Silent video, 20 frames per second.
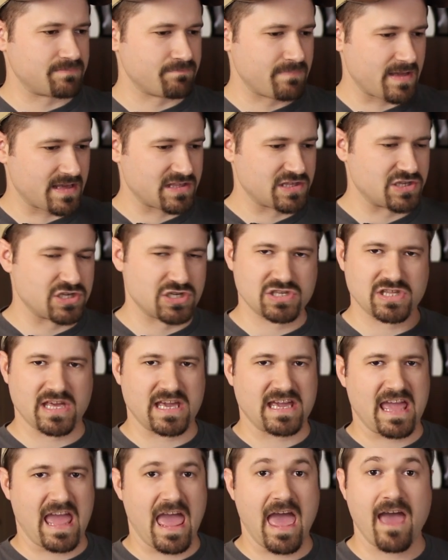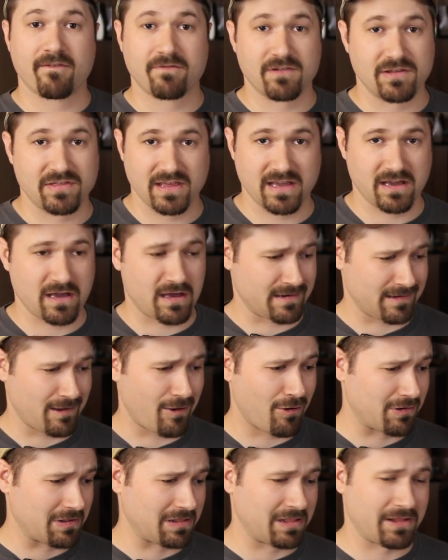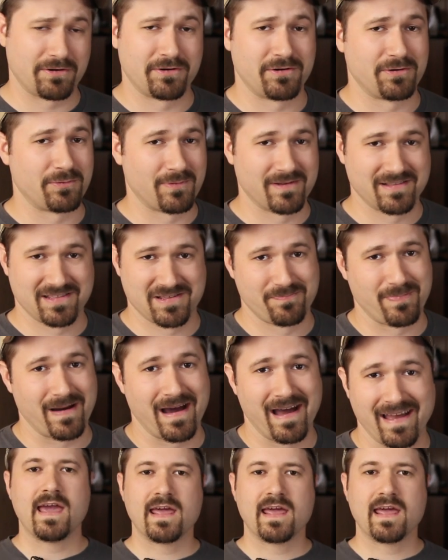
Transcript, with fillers: messages, like everything all cluttered in one spot.